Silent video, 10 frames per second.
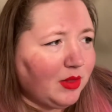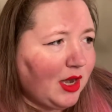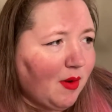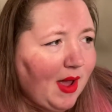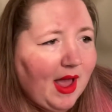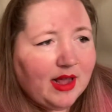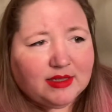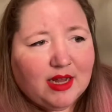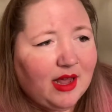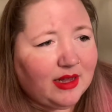don't
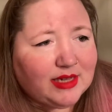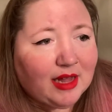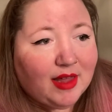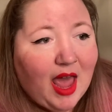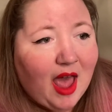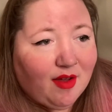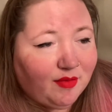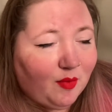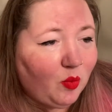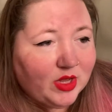exactly have